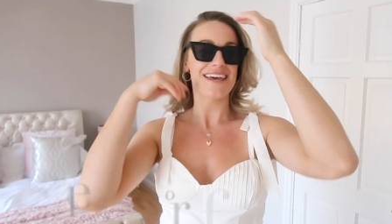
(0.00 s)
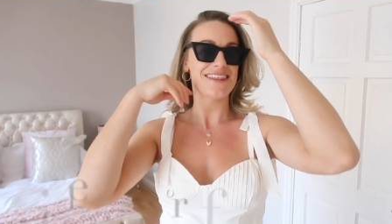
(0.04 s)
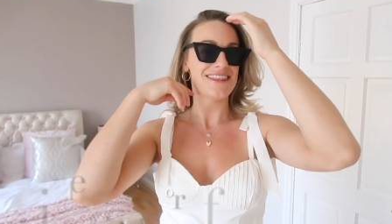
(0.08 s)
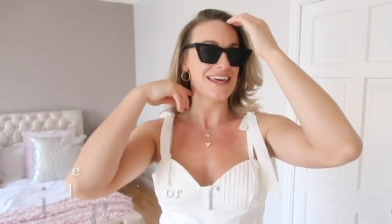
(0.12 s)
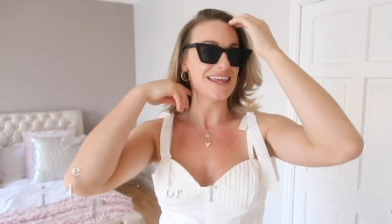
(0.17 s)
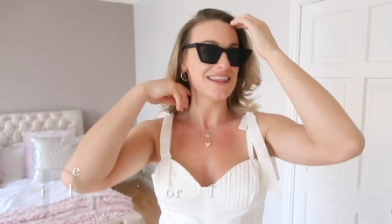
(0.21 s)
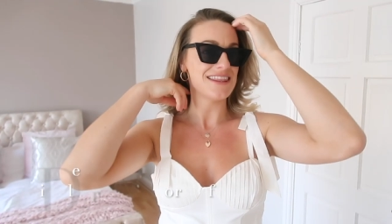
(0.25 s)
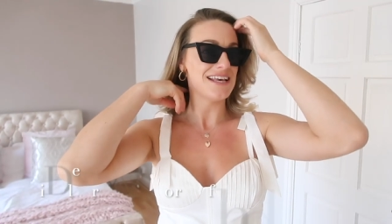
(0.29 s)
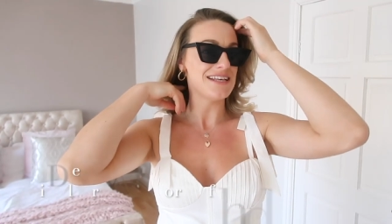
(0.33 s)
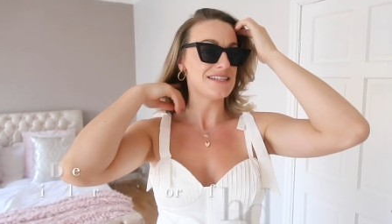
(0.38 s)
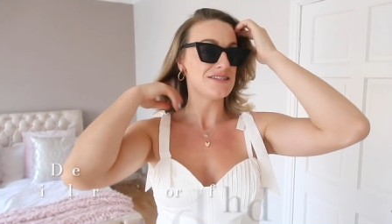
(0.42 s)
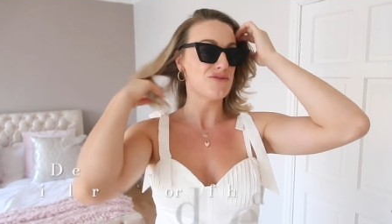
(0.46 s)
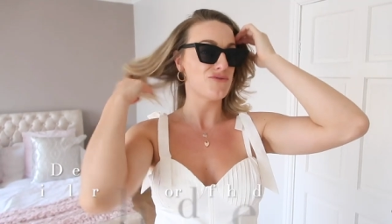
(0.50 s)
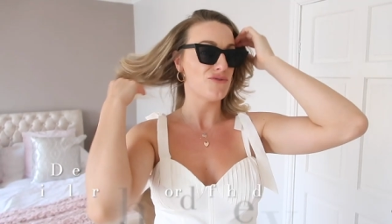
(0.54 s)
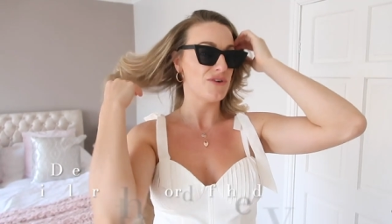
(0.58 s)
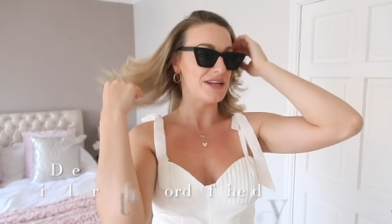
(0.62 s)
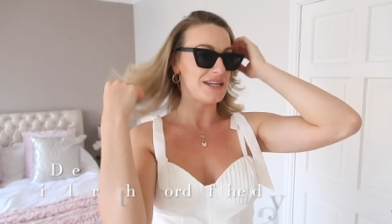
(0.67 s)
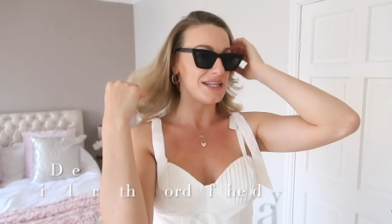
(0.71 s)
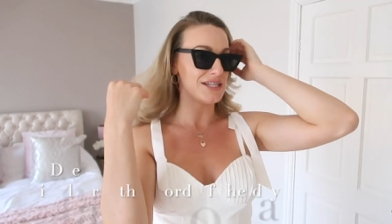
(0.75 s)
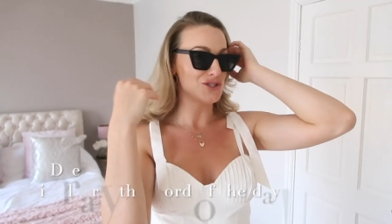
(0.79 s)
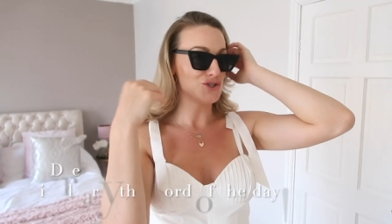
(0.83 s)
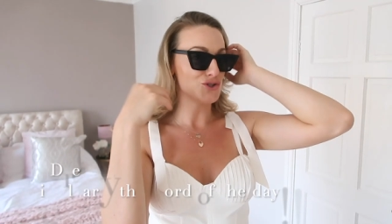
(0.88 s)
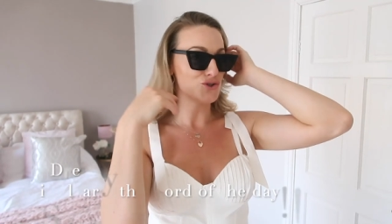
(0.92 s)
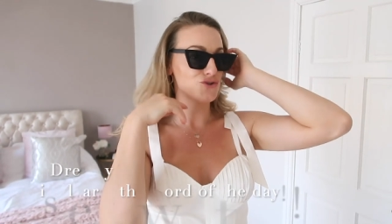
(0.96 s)
I think these are
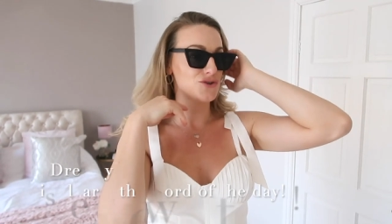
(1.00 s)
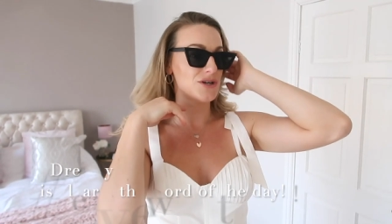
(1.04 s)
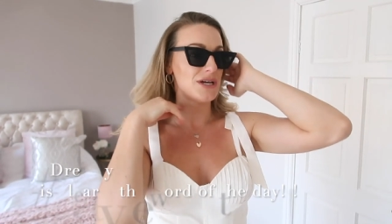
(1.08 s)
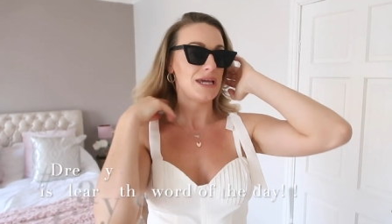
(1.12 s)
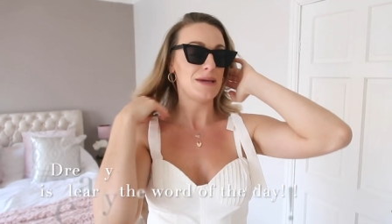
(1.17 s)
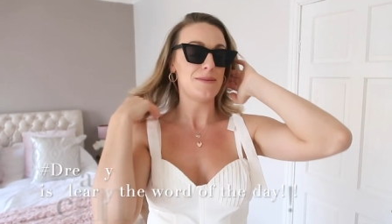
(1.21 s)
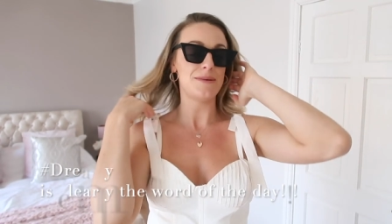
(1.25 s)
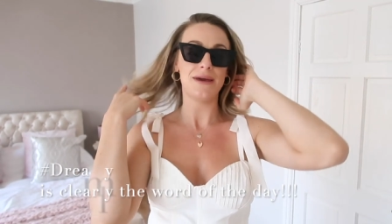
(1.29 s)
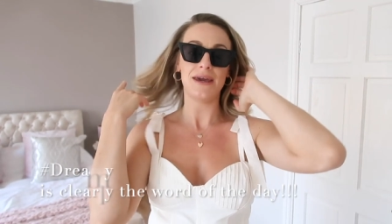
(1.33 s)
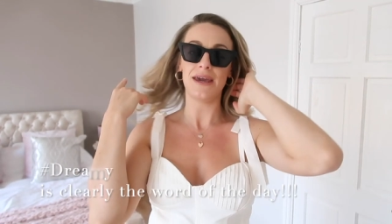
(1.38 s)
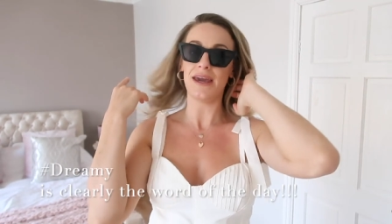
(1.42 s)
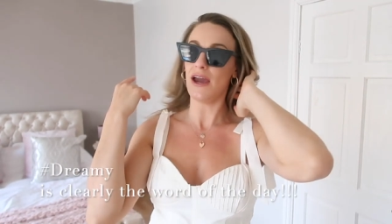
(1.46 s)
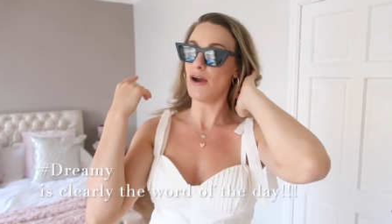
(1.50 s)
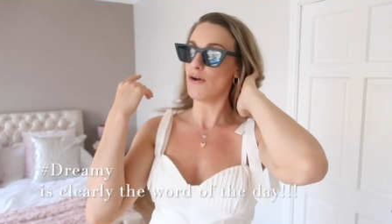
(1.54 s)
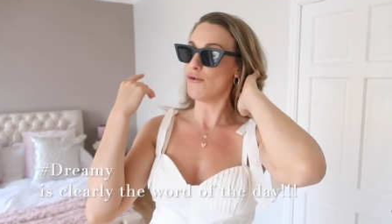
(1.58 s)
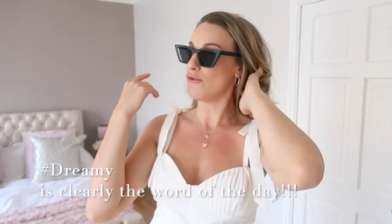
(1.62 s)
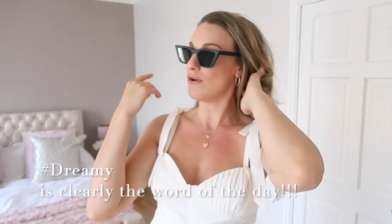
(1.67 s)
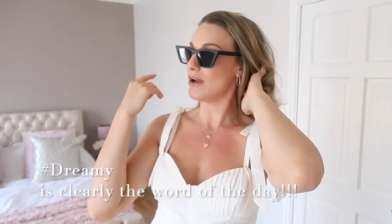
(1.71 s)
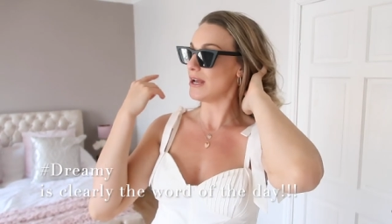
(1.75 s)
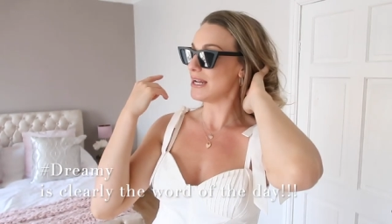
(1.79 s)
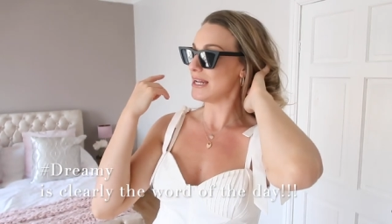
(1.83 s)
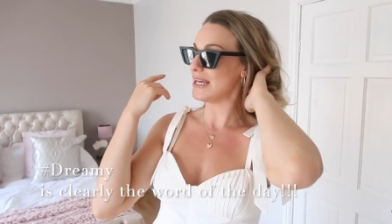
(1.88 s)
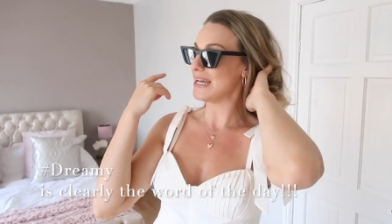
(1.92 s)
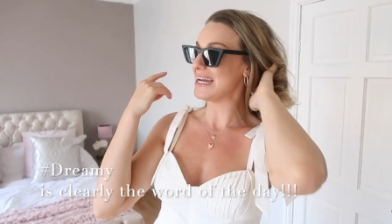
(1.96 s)
really dreamy,
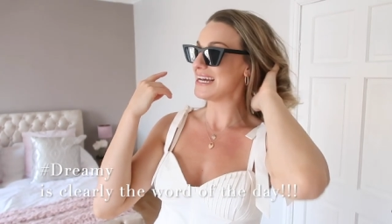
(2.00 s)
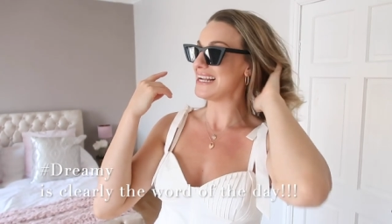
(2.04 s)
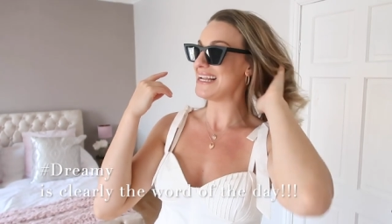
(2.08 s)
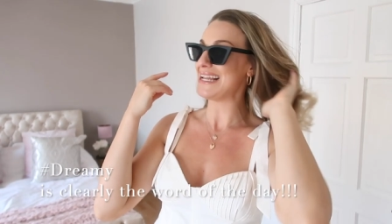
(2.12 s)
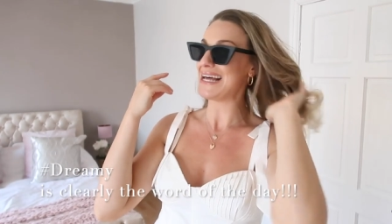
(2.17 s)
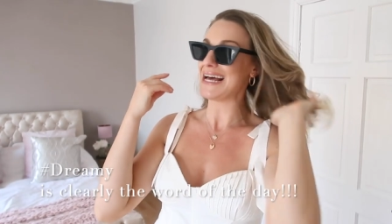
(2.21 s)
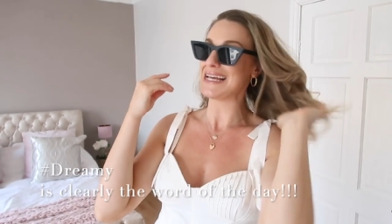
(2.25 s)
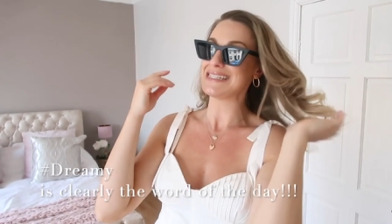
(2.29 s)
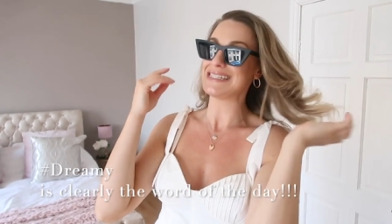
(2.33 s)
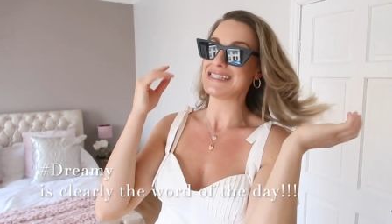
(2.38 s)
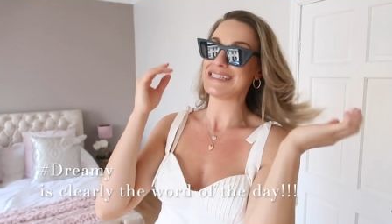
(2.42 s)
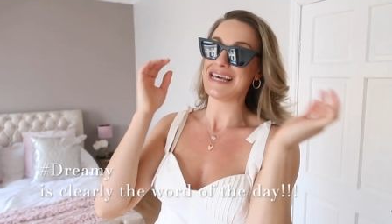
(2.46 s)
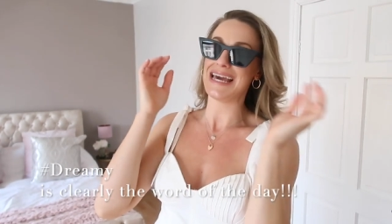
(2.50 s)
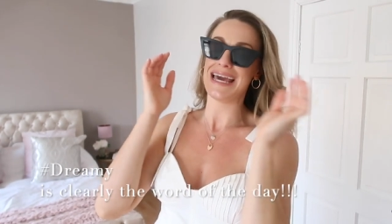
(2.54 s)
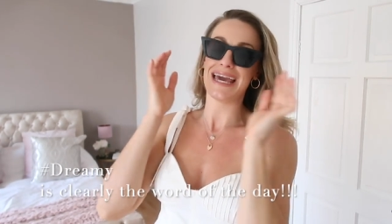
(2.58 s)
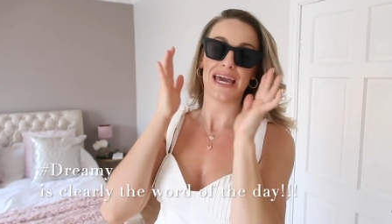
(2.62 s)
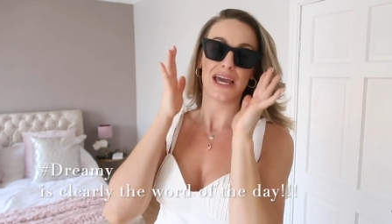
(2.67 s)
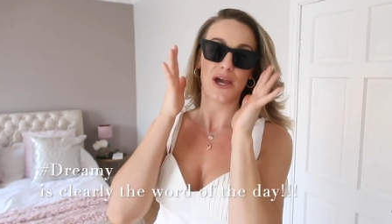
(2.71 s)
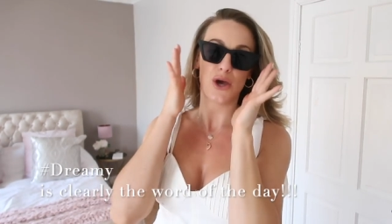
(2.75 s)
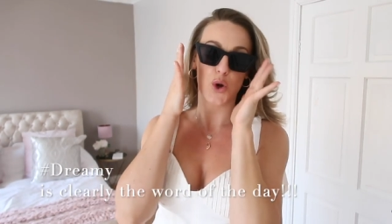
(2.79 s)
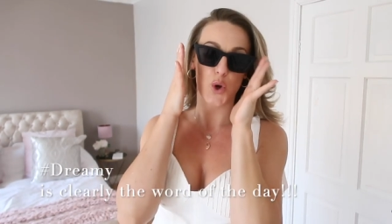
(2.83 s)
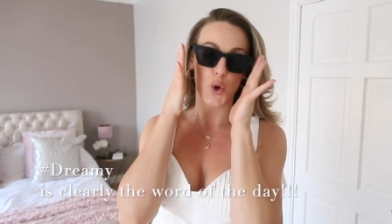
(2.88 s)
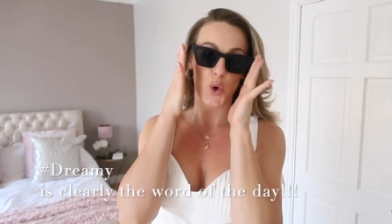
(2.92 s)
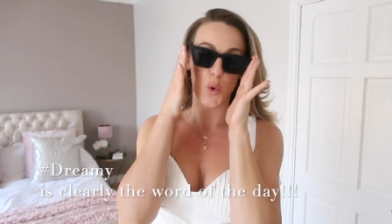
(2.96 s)
really
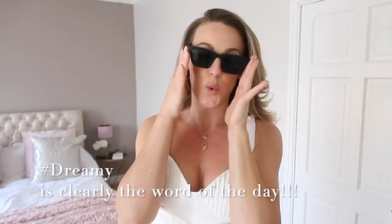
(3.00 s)
classic,